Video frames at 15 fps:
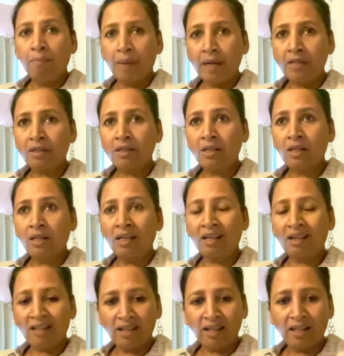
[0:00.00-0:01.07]
But
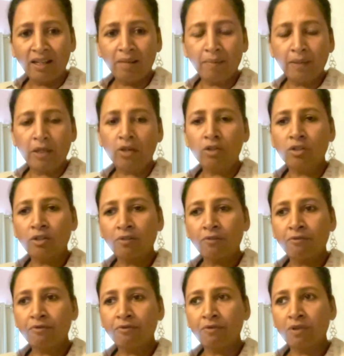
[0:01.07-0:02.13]
luckily, because
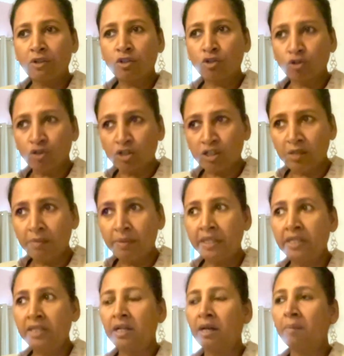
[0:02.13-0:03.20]
of social
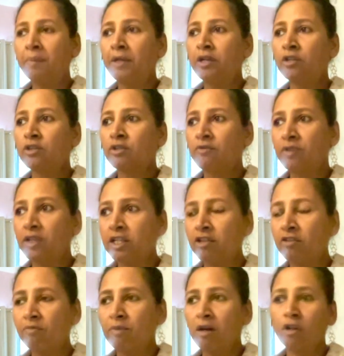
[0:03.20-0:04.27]
media, because of word
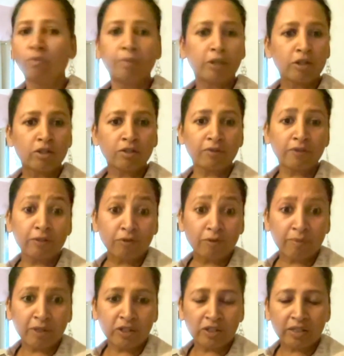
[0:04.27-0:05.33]
of mouth, because of
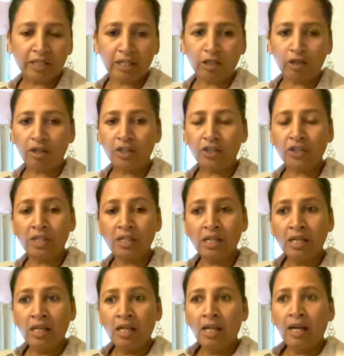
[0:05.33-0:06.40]
information technology,
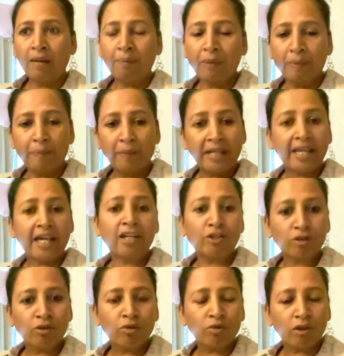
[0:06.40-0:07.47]
people
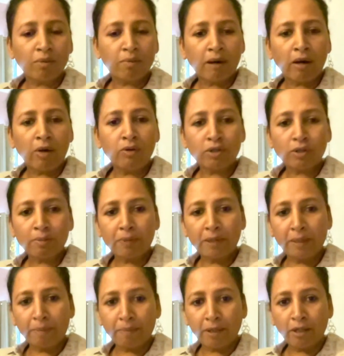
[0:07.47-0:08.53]
get to know about
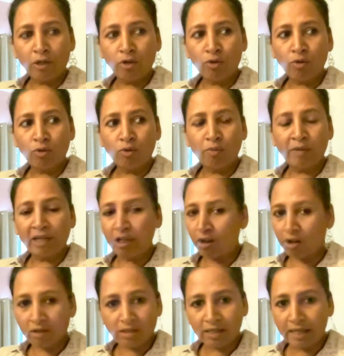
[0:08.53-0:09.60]
people who may
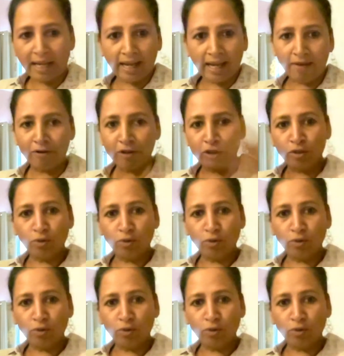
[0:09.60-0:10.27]
not have a